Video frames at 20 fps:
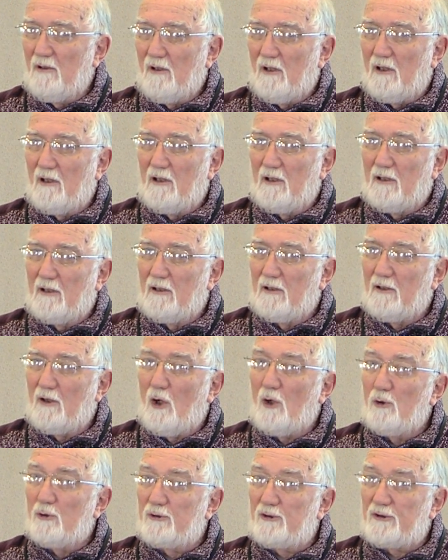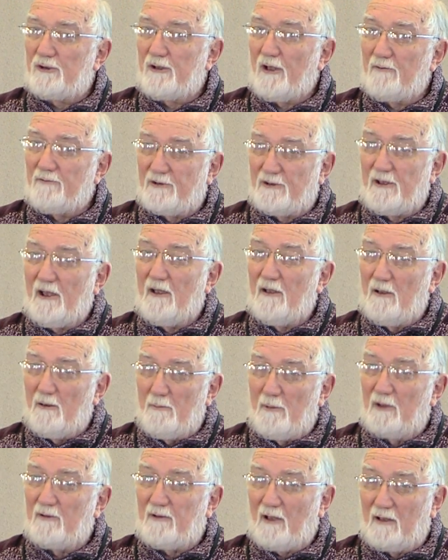hosts have said
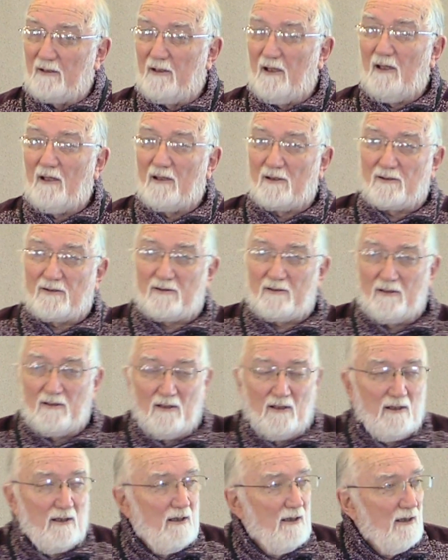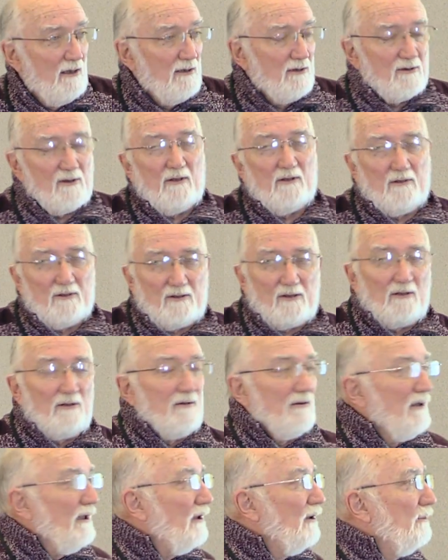about that guest. So there's a
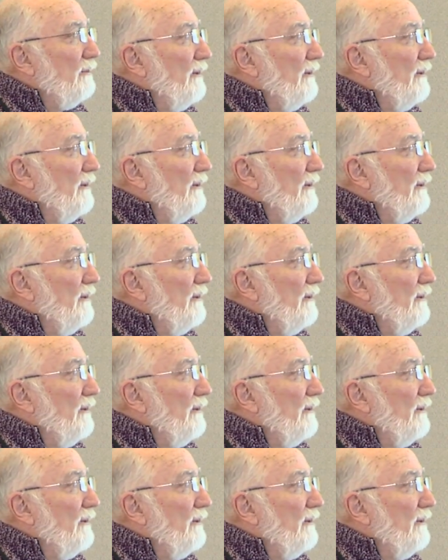little